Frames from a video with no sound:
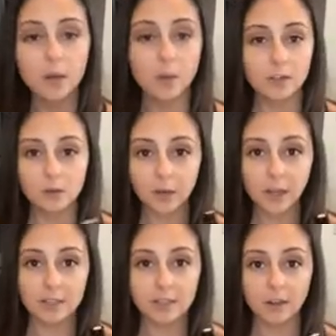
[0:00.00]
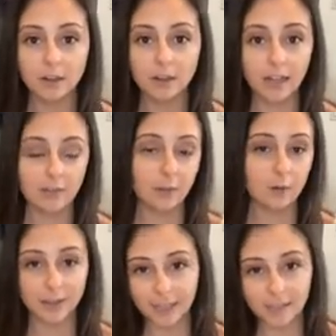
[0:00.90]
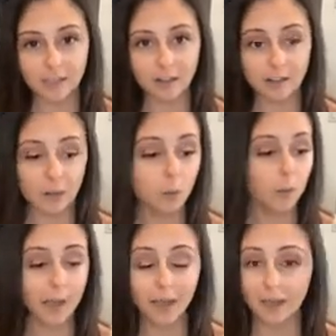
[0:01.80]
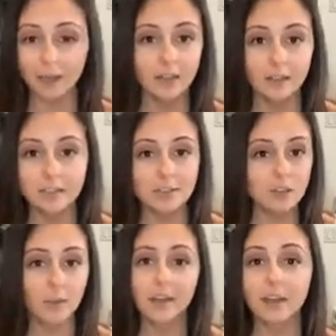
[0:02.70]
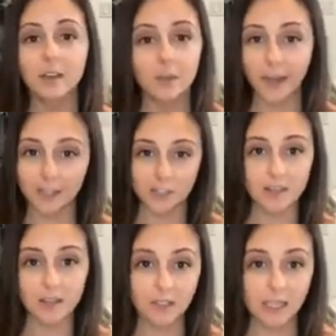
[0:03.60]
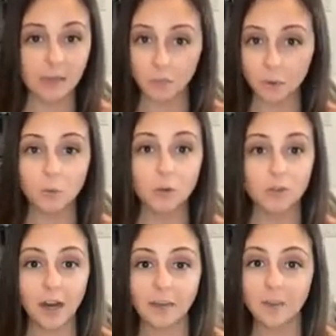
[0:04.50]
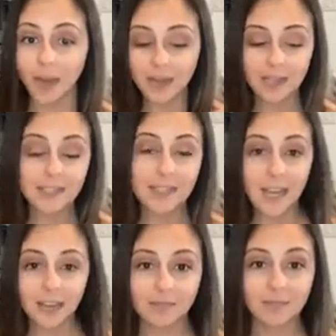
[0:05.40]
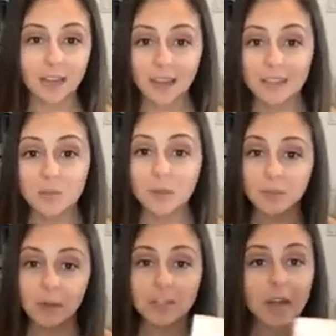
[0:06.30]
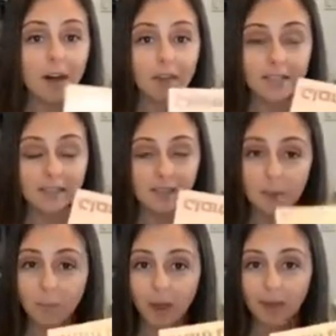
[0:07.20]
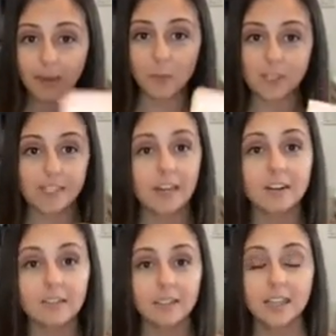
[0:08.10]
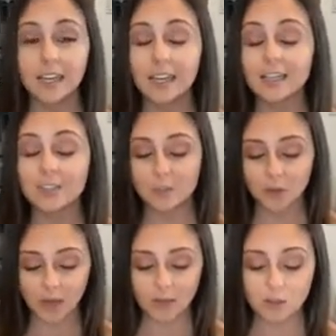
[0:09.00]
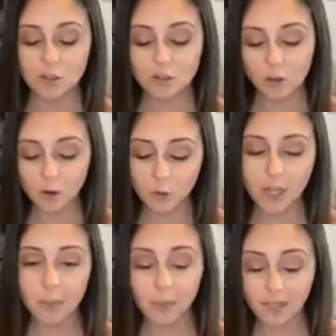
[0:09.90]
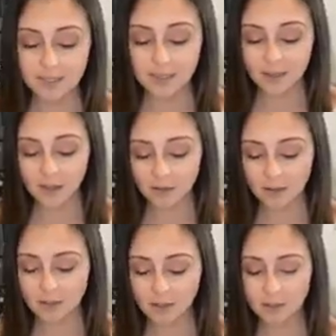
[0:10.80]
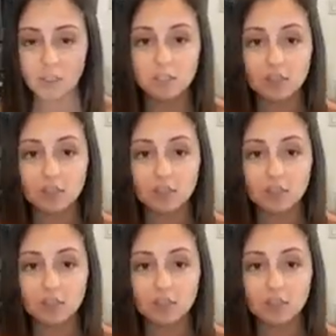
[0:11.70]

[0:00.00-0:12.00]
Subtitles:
we're sold out of Star Look, everyone likes Star Look, we'll make so many other batches of it, and boom, we've got it back in a day. Like, that's pretty much how this Glamour Palette went down. It sold out so quick because the colors are just